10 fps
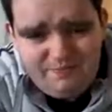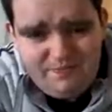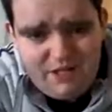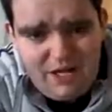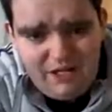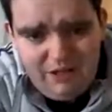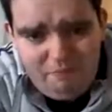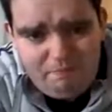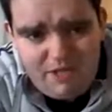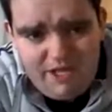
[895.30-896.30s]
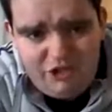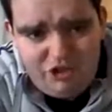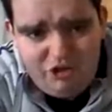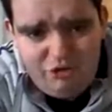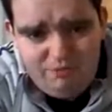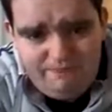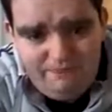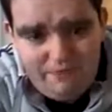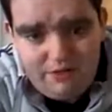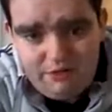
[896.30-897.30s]
update you
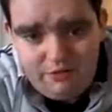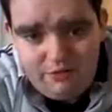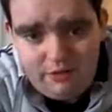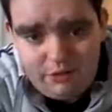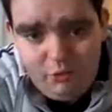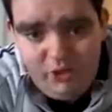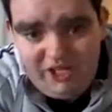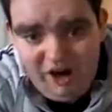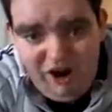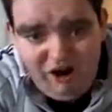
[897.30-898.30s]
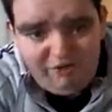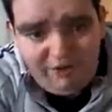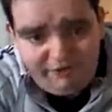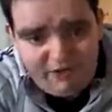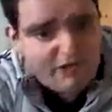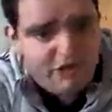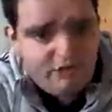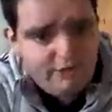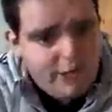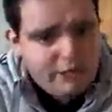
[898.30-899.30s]
the week of, if not
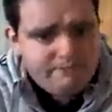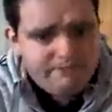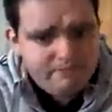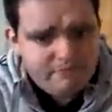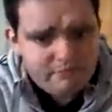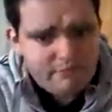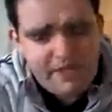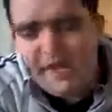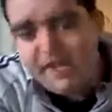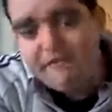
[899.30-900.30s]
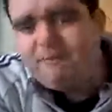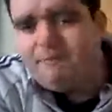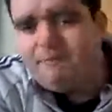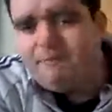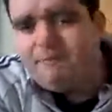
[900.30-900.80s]
sooner, if I think